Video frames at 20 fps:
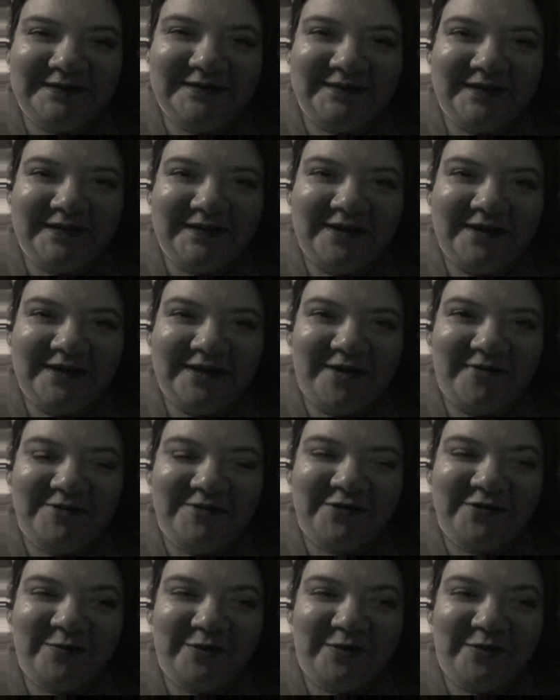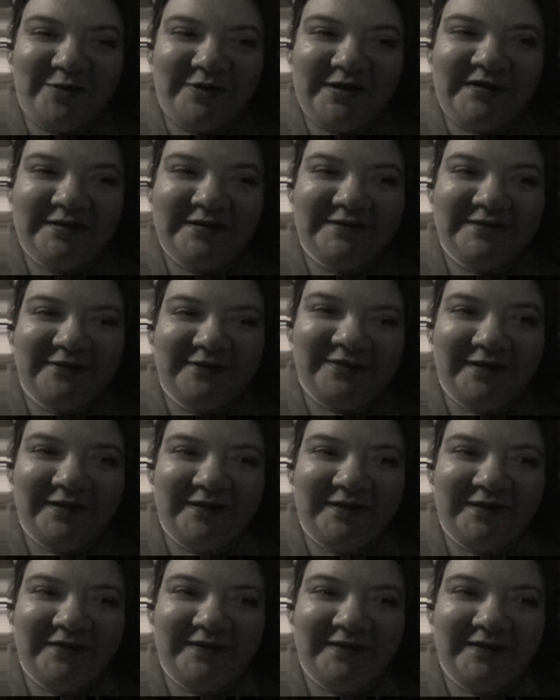uncomfortable. So
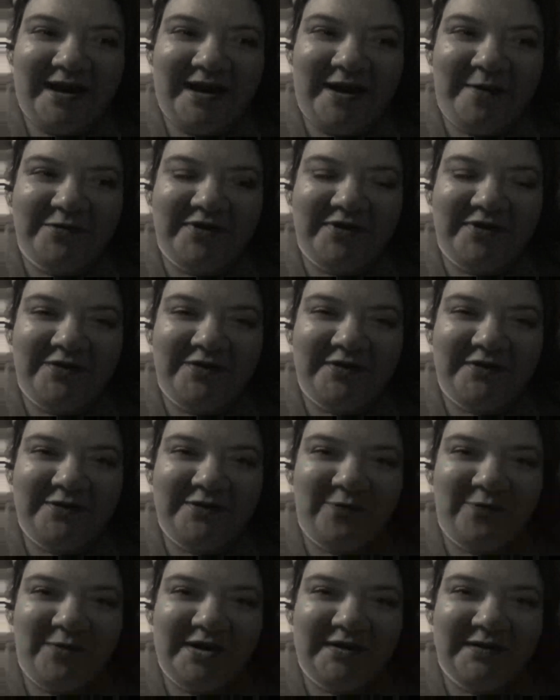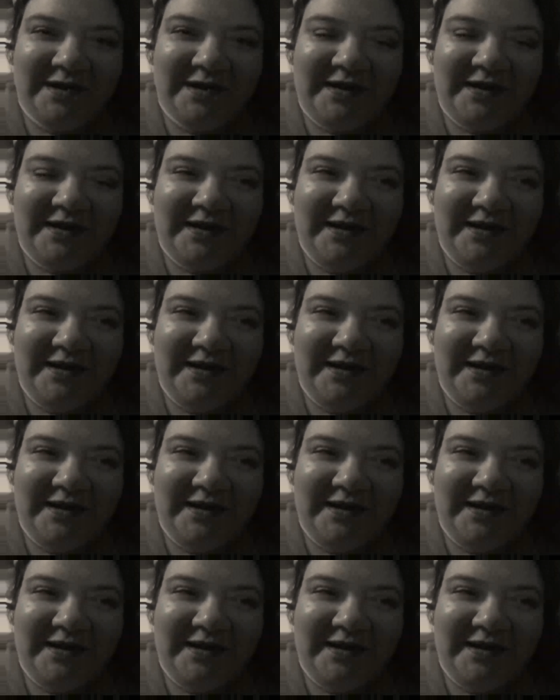the cab driver didn't want to let